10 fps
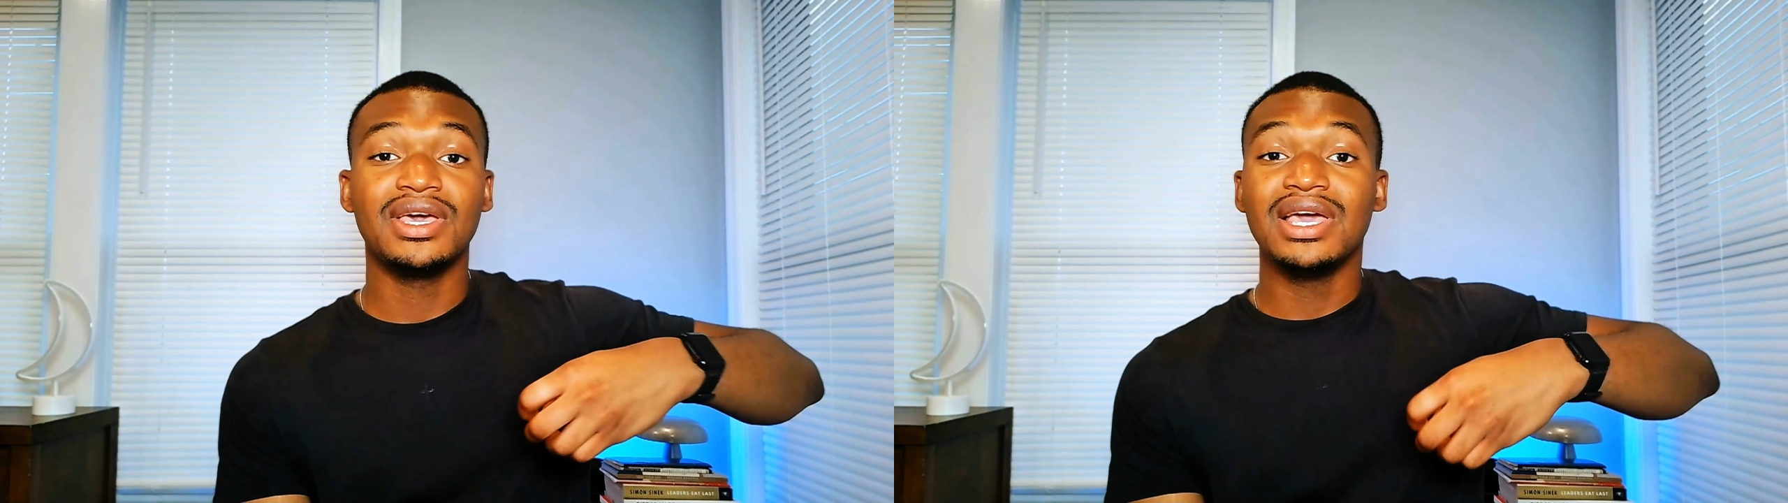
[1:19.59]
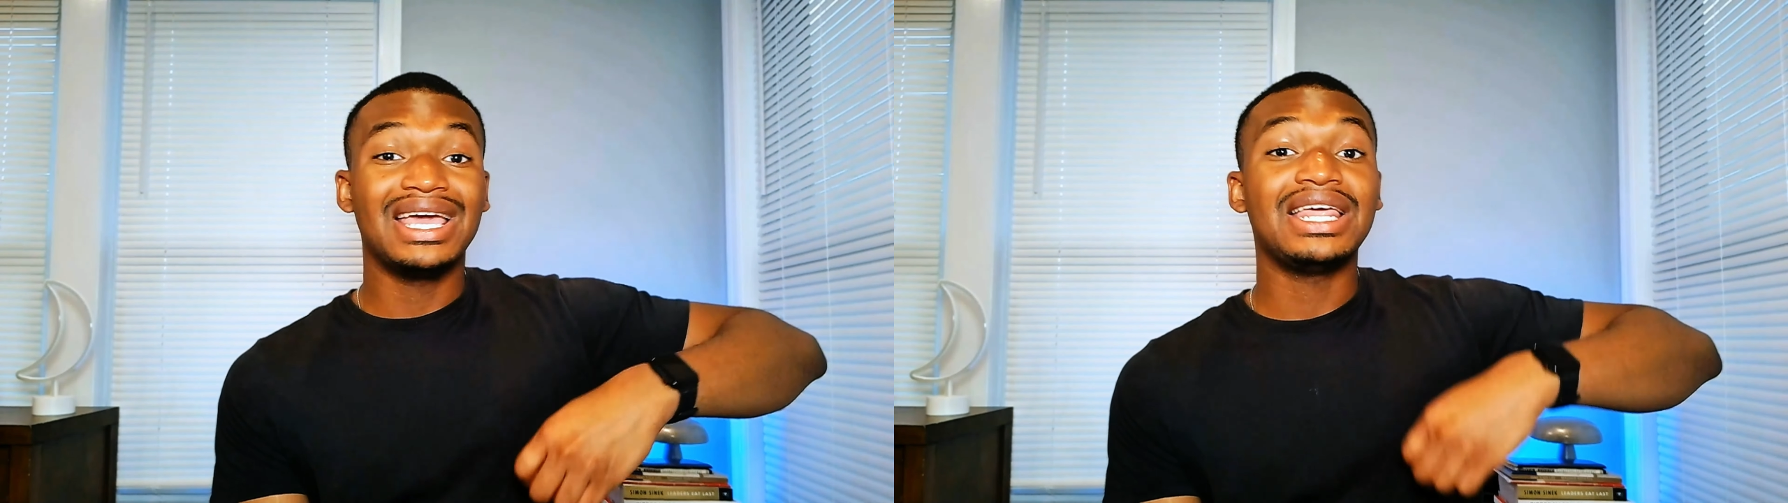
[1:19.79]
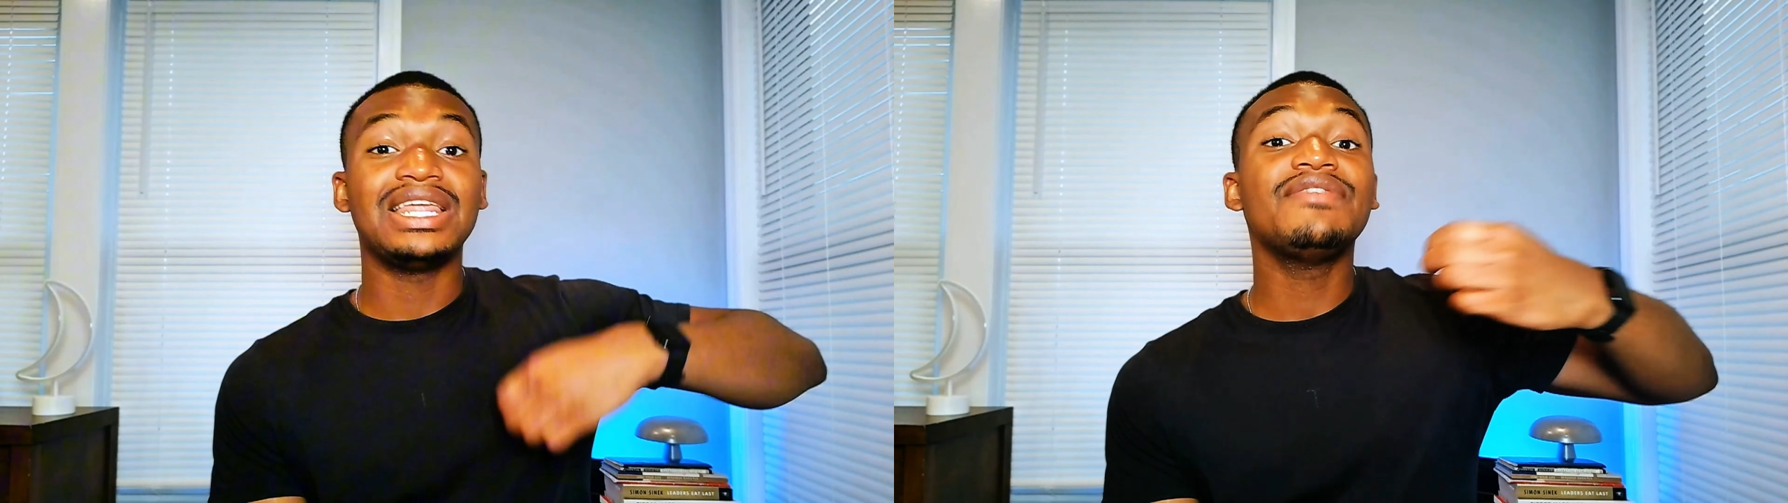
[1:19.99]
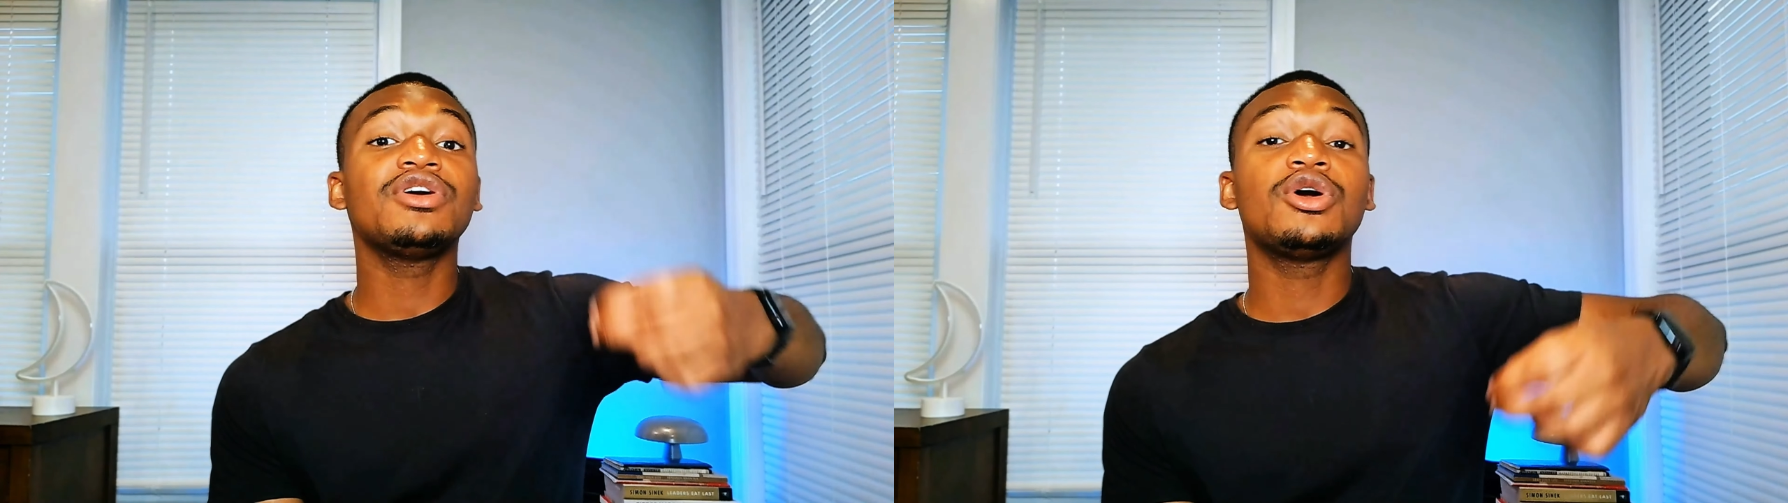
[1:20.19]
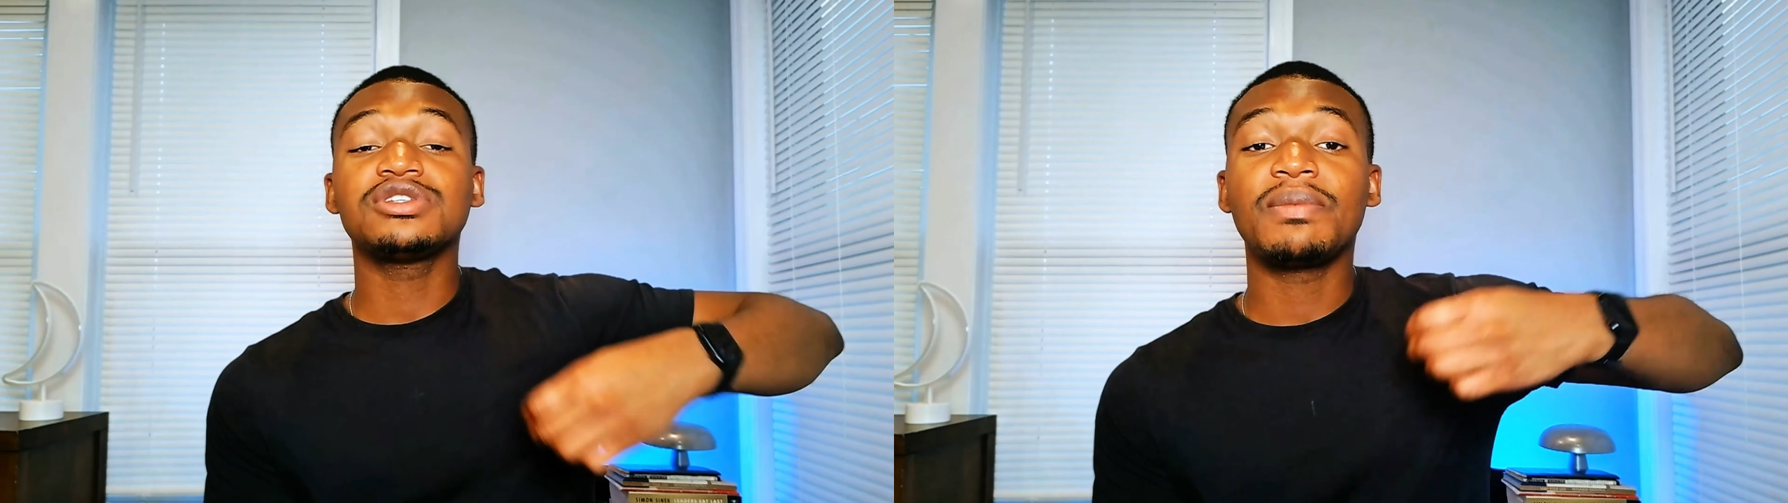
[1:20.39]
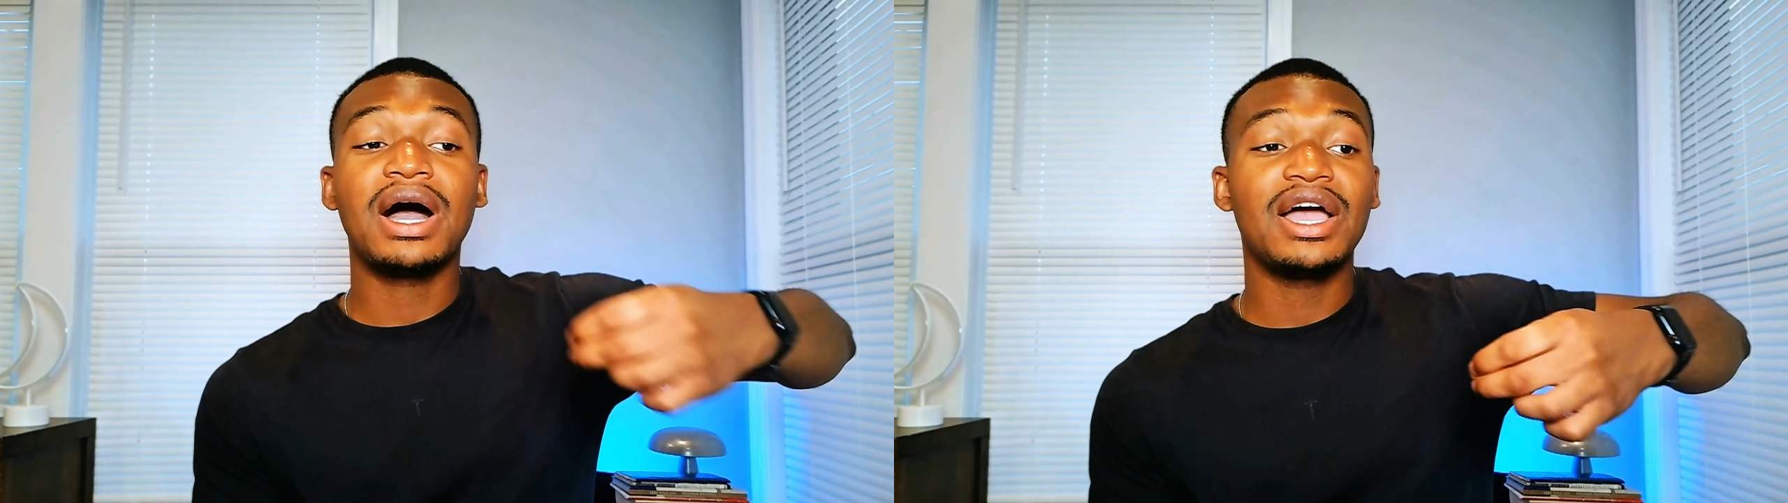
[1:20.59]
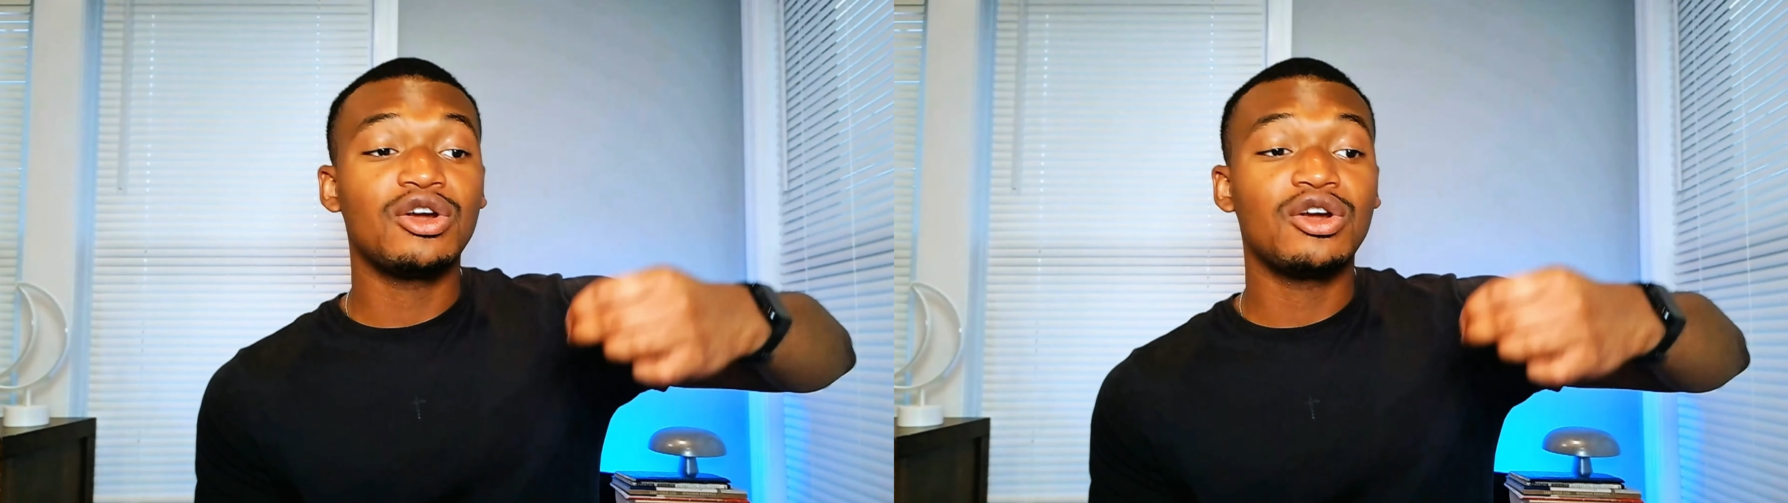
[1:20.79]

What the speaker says: it even goes up higher